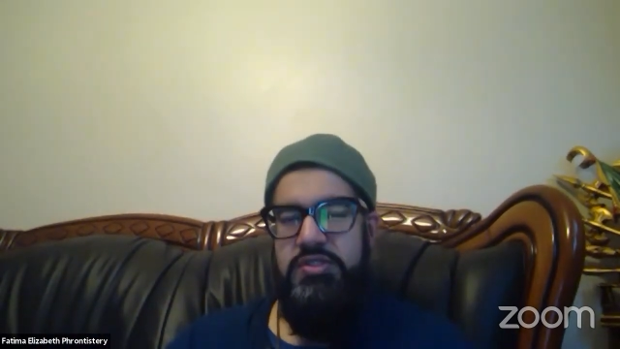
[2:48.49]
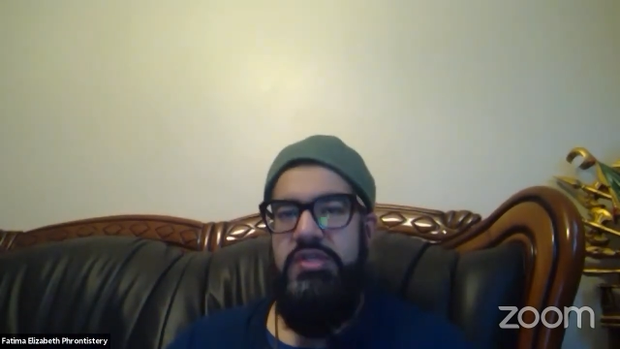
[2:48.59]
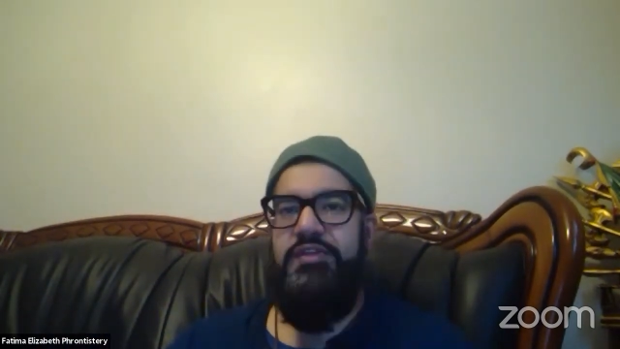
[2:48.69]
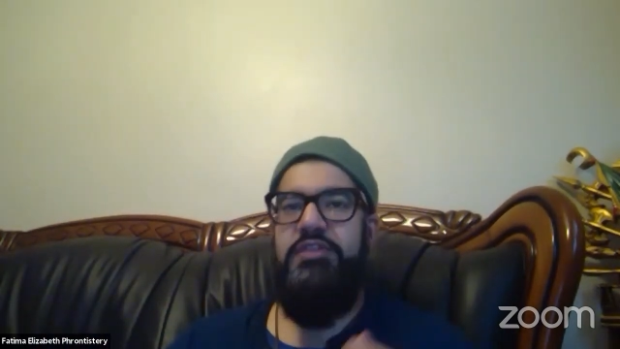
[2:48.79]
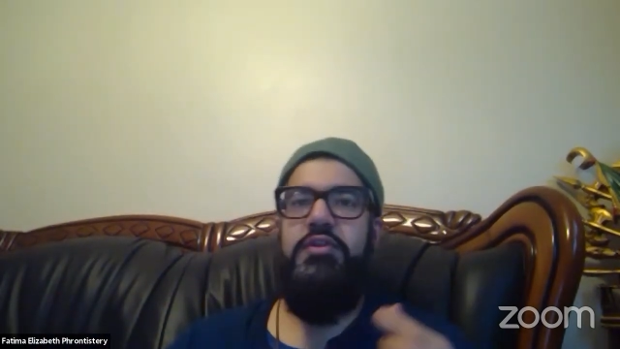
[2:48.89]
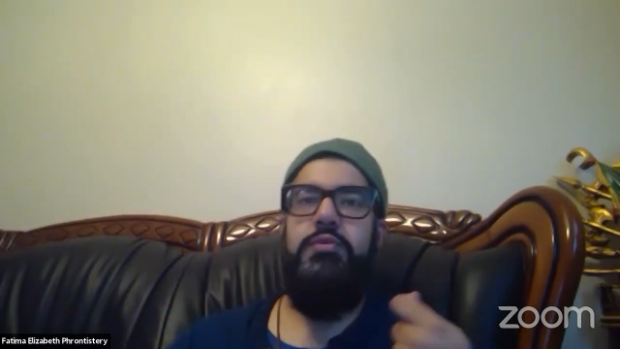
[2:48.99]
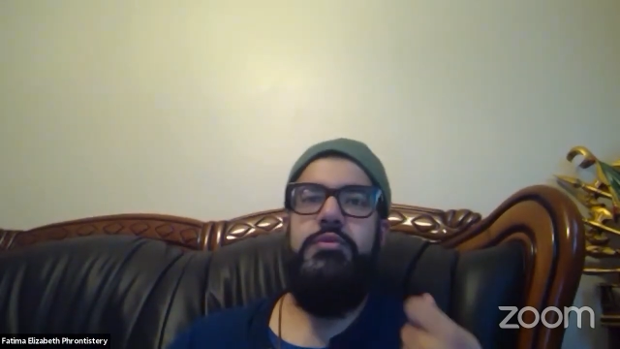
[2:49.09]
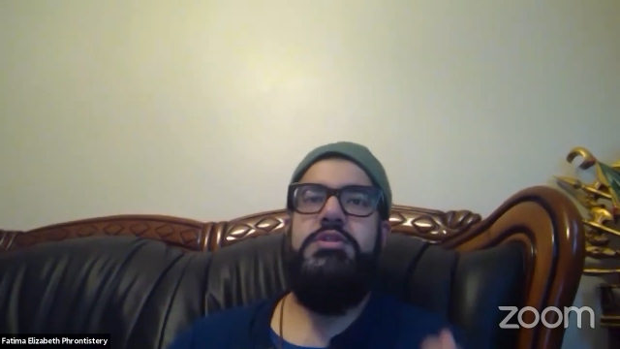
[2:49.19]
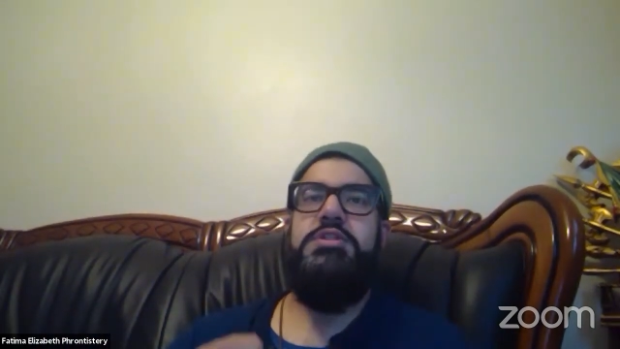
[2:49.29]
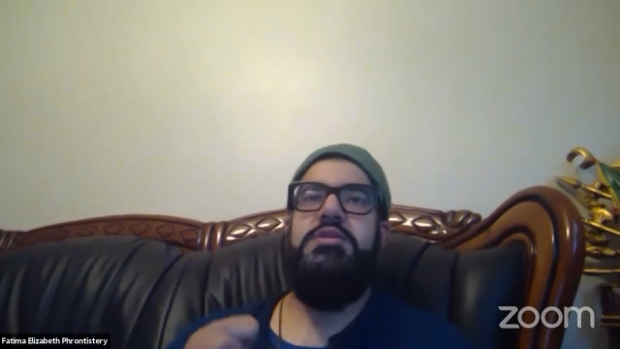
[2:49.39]
So even if you
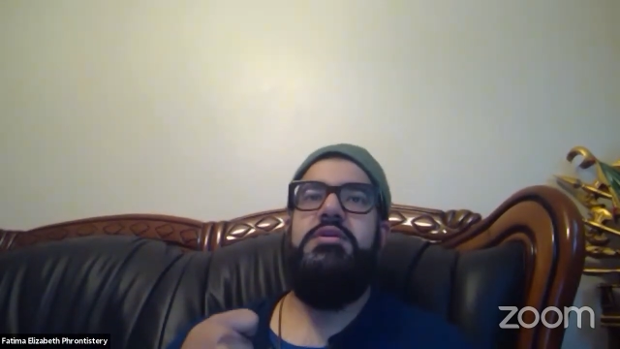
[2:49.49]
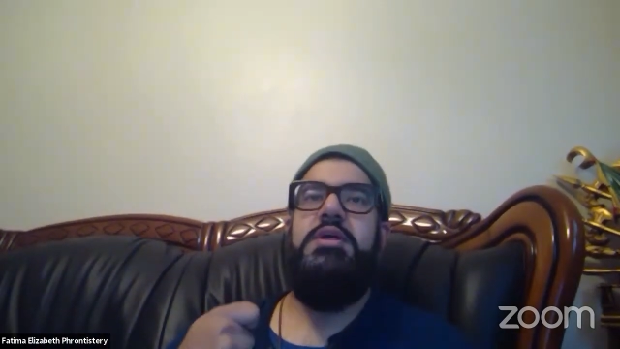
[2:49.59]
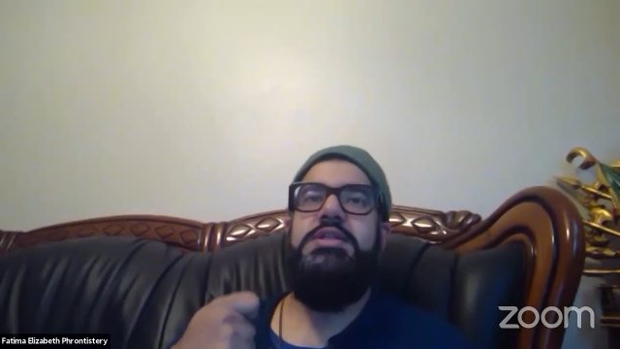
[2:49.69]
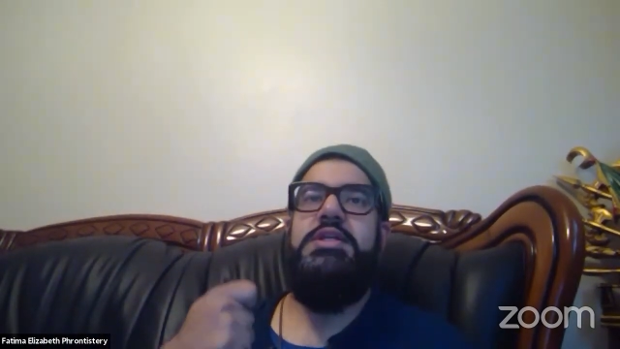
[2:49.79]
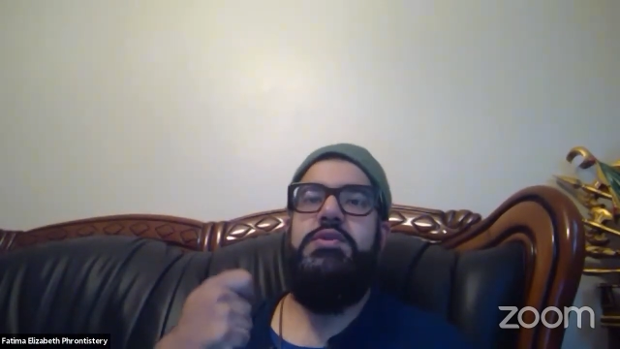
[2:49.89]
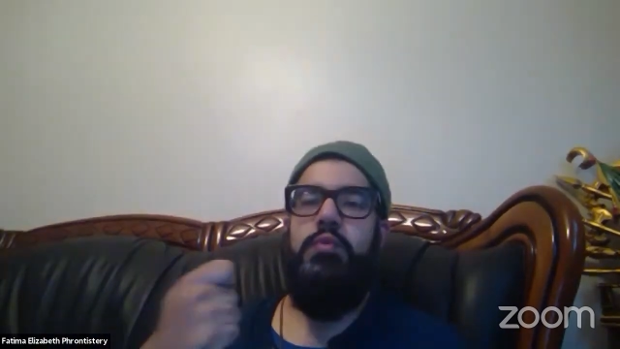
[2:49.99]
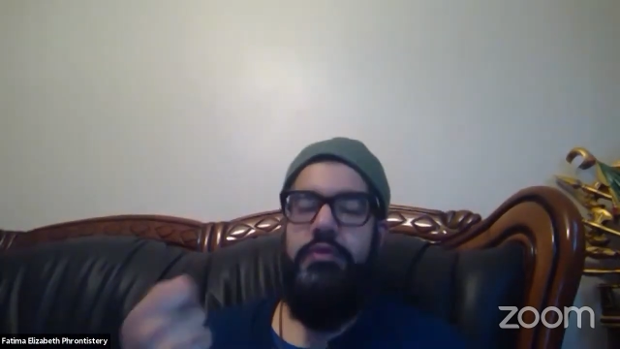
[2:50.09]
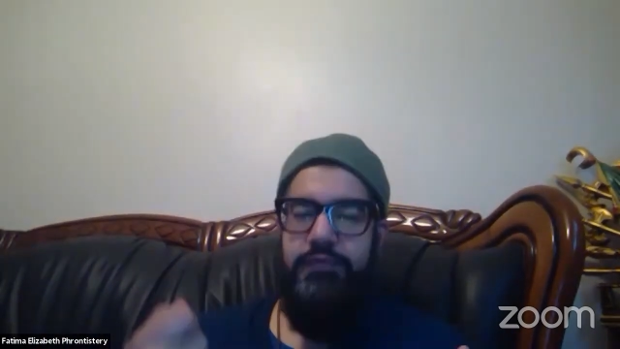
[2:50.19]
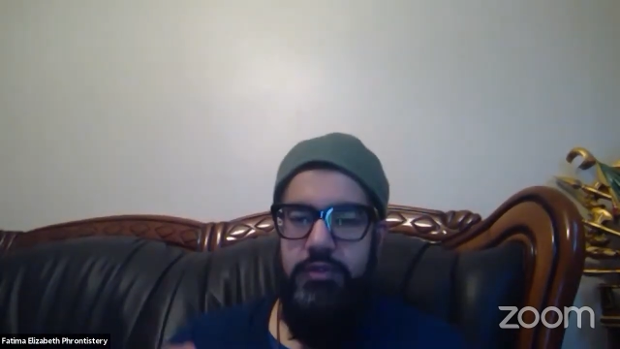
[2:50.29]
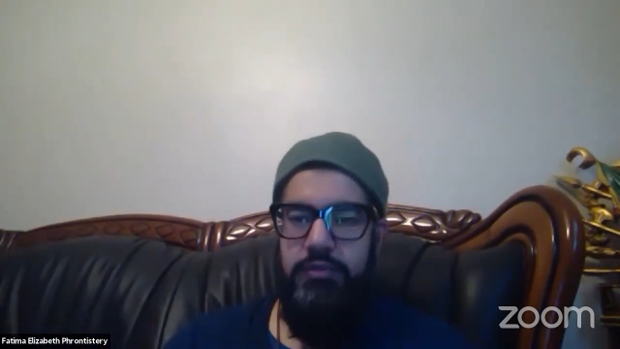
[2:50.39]
want to attend one
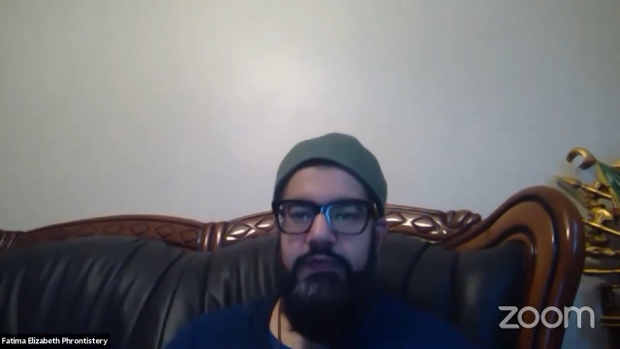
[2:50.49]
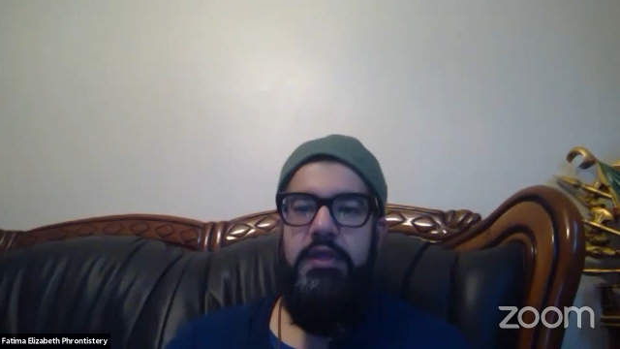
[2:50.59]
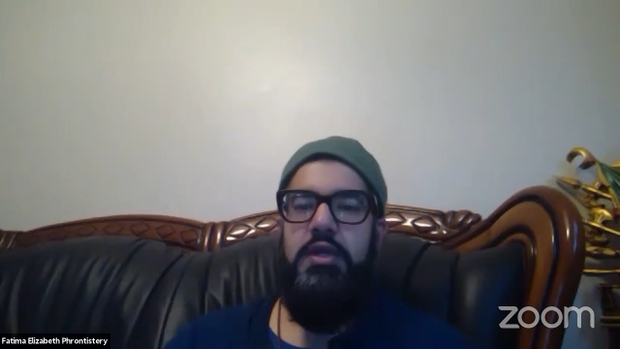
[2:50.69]
of those,